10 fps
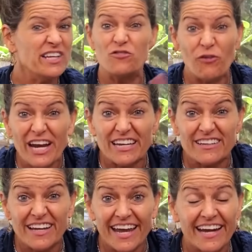It's
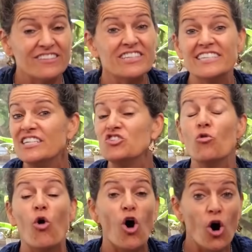free and it's going to teach
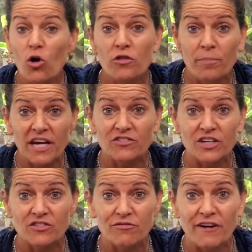you all the
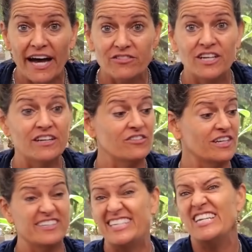basics of fasting. It's
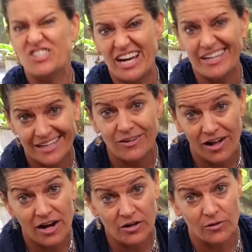going to teach you how to kill
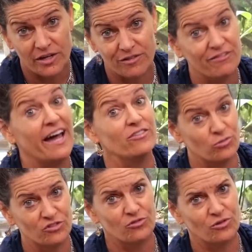hunger when you
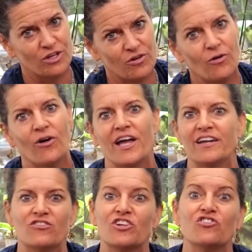fast, which is really cool,
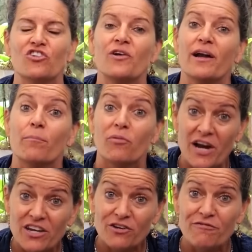and it's going to show you how to
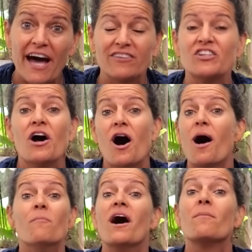break your fast
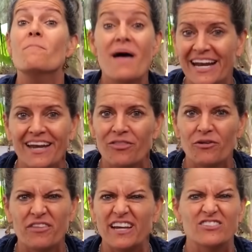among many
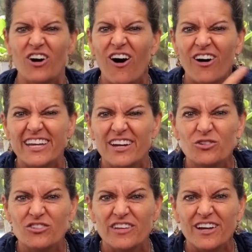other things. All you got to
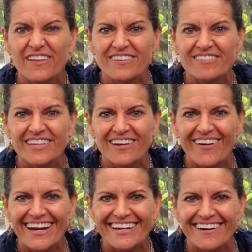do is click on this link
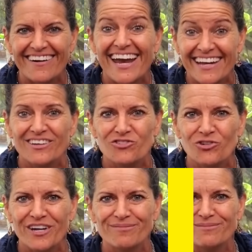right here and enjoy.